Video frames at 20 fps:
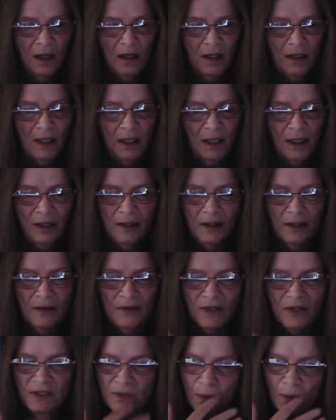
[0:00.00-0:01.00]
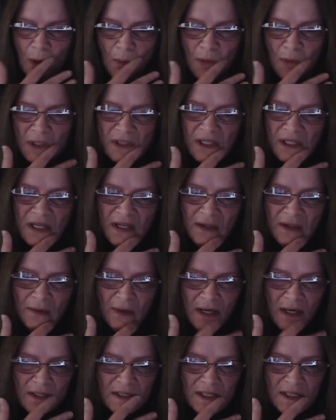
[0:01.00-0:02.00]
And this one was
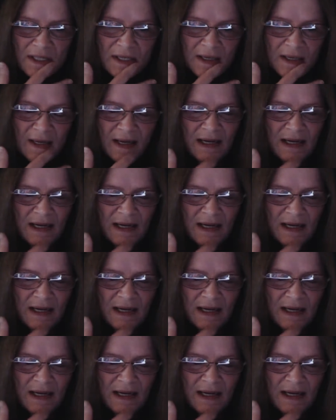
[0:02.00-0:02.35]
interesting.